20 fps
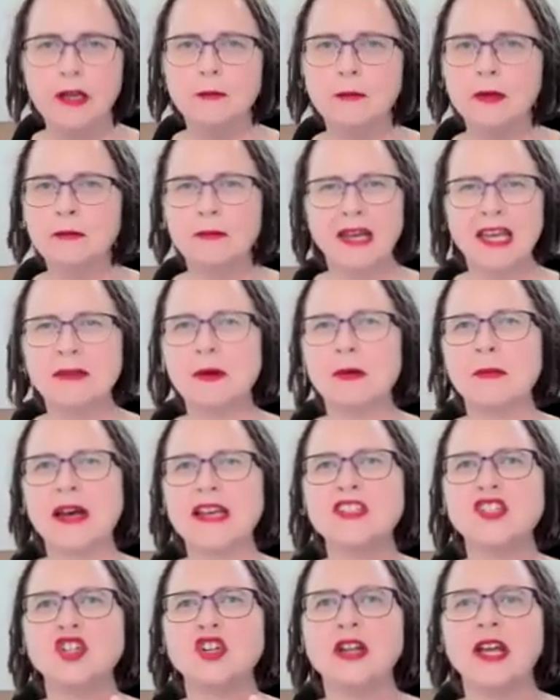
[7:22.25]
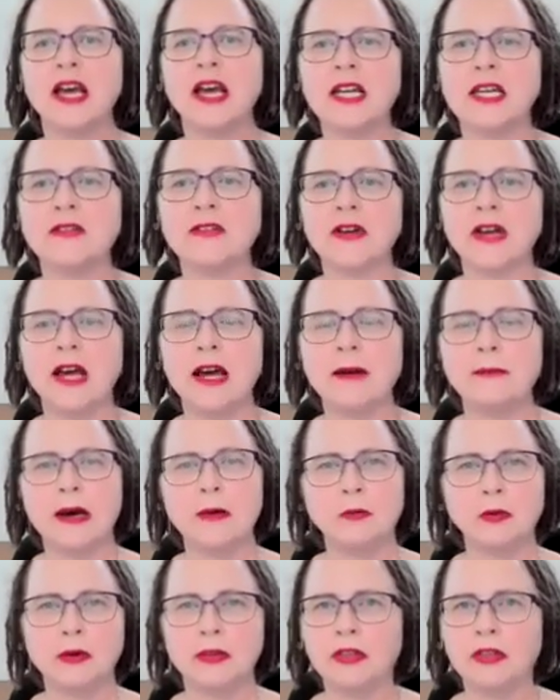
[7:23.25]
But maybe my student can't even come
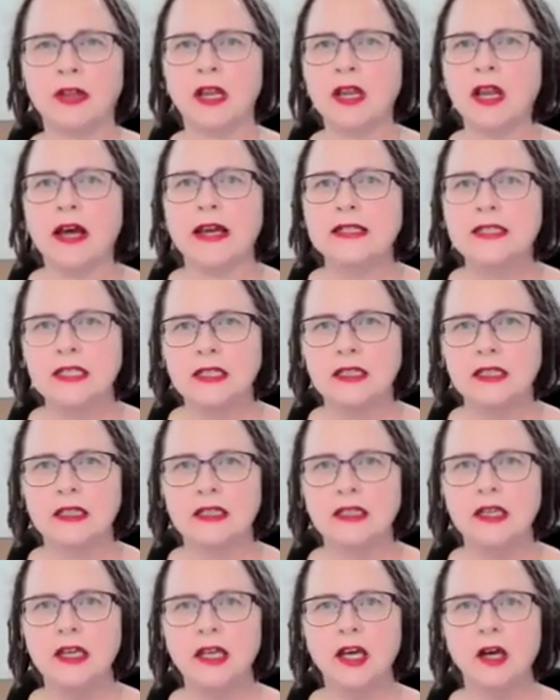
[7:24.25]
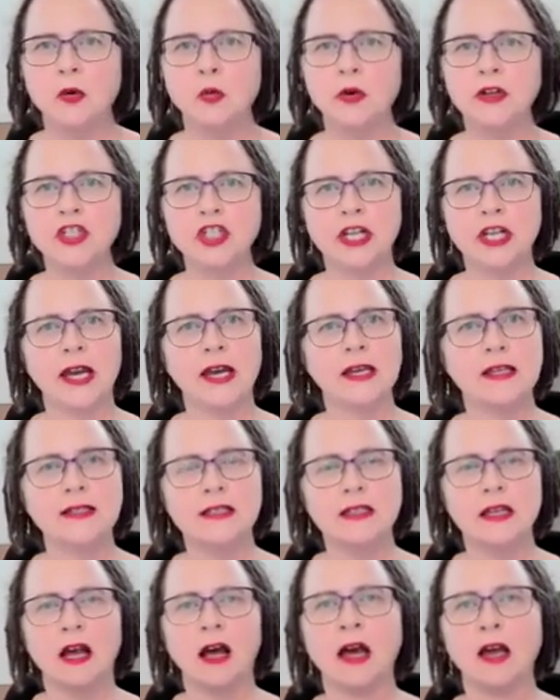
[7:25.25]
up with an idea, in which
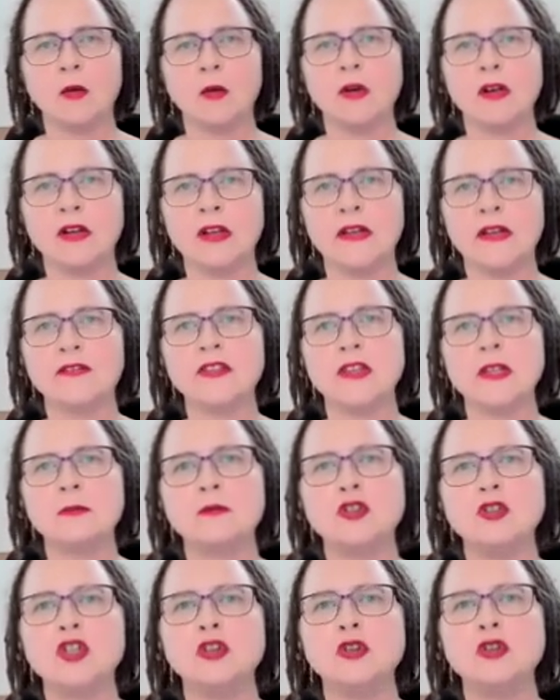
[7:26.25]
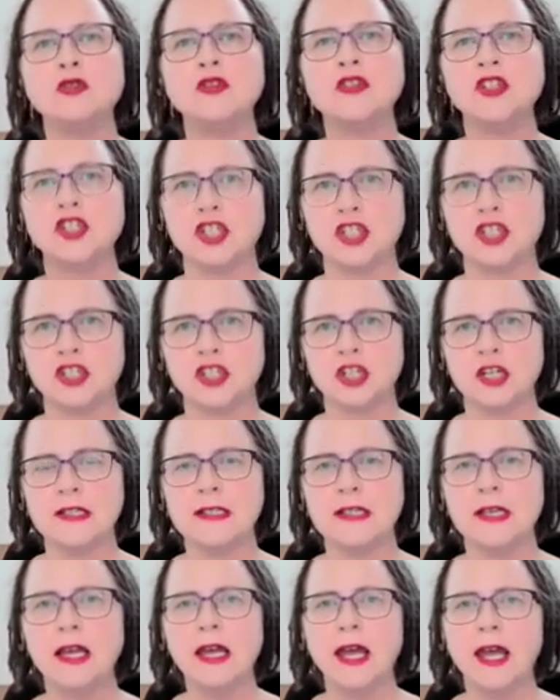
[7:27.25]
case I will give them 2
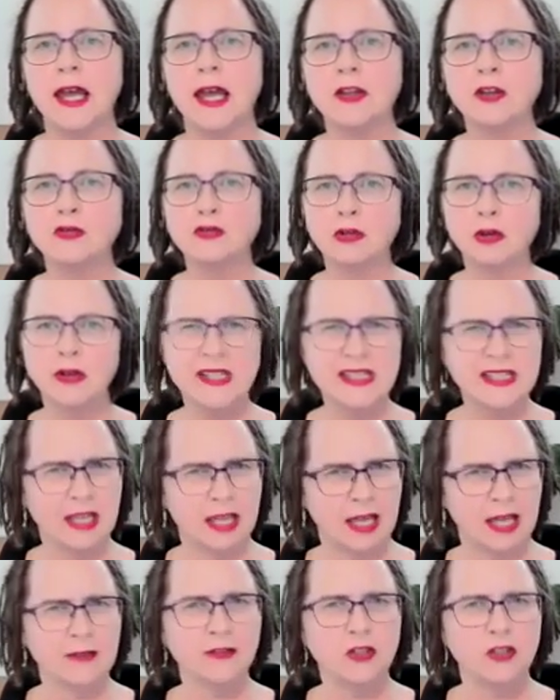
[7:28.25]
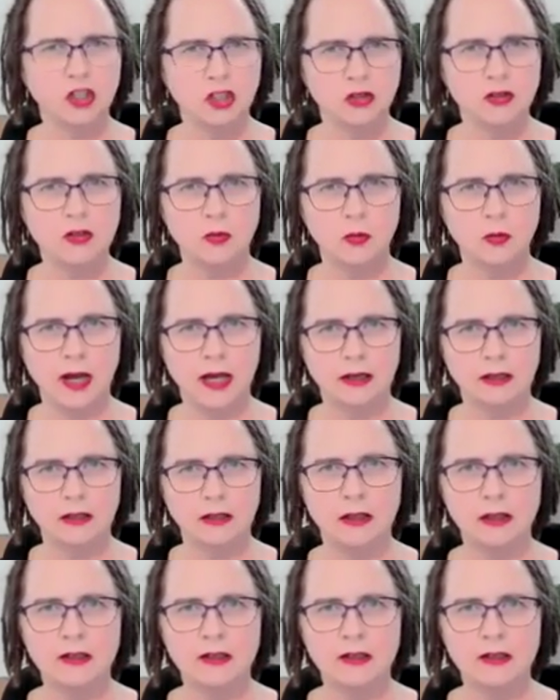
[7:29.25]
suggestions, and the rule is they have to choose one.